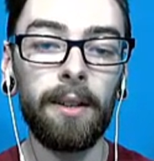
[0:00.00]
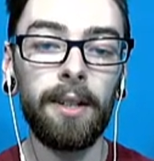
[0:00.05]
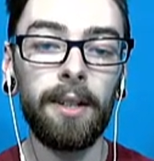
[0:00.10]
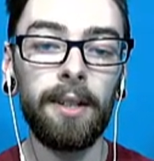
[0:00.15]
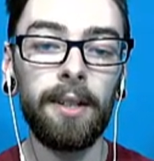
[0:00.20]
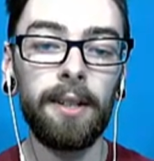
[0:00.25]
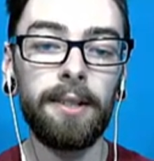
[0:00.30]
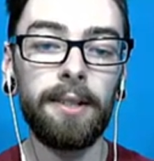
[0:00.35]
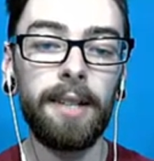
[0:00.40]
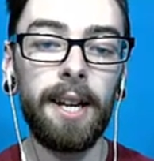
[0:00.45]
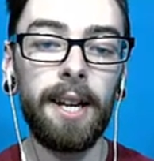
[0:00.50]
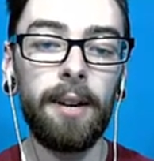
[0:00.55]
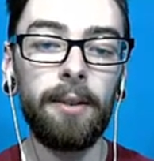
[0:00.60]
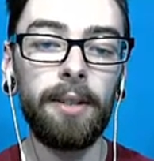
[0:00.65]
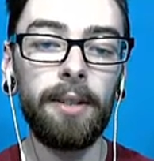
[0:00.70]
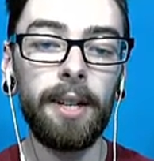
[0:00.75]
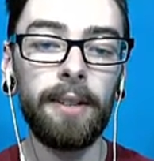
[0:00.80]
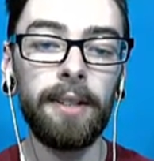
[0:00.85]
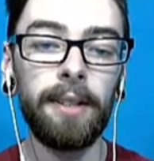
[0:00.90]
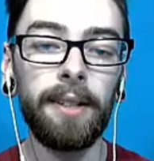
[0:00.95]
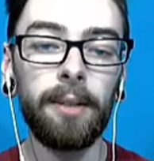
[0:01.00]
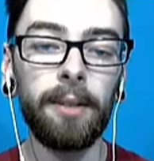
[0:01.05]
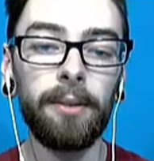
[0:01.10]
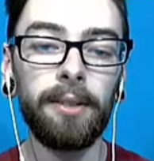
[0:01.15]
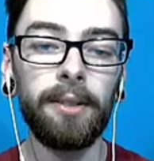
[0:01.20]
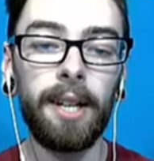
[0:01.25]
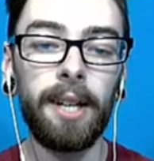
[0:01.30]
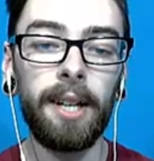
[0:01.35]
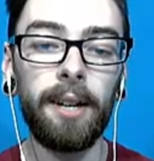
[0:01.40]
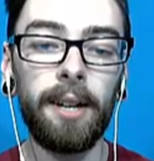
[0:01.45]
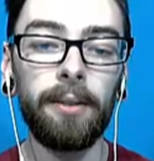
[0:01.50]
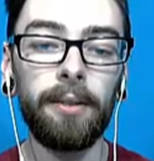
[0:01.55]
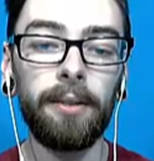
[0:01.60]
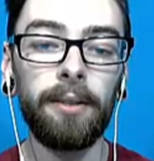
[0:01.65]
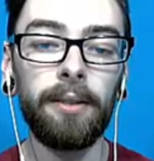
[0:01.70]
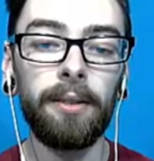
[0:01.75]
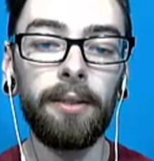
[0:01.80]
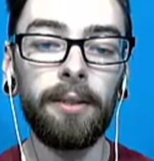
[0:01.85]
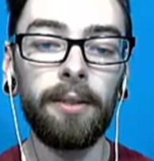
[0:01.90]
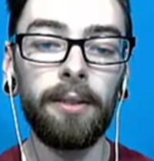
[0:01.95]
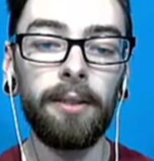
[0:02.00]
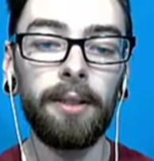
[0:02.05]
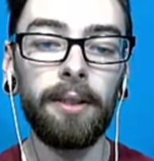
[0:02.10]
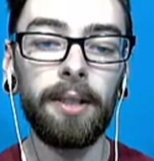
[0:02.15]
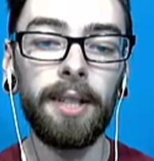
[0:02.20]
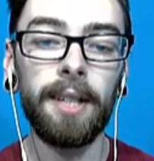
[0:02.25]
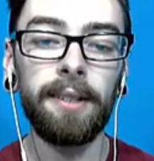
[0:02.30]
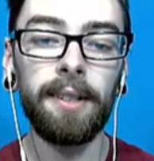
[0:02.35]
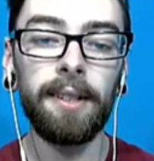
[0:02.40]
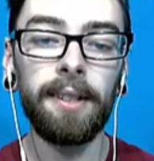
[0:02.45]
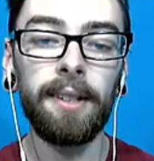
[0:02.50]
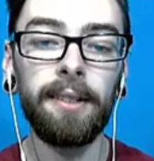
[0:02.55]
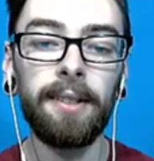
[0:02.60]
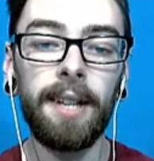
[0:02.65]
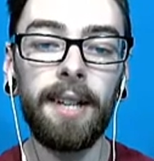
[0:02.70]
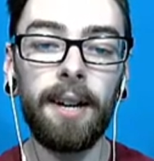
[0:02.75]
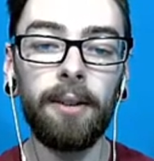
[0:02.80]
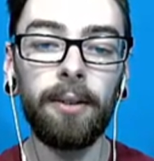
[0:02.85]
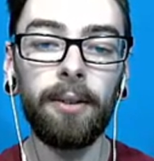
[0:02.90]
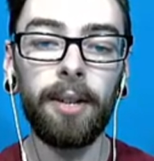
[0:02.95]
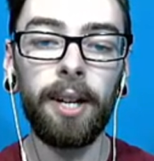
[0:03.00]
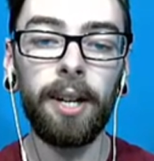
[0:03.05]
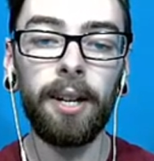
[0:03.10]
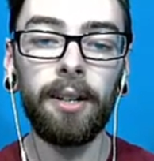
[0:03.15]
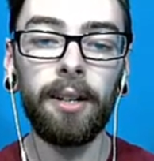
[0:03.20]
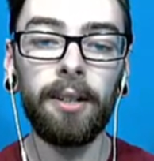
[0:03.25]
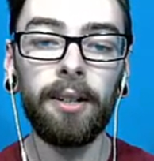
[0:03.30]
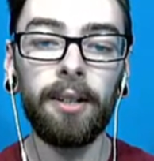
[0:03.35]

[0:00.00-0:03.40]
Is it down? I think it was down. Yes, it is down. Okay.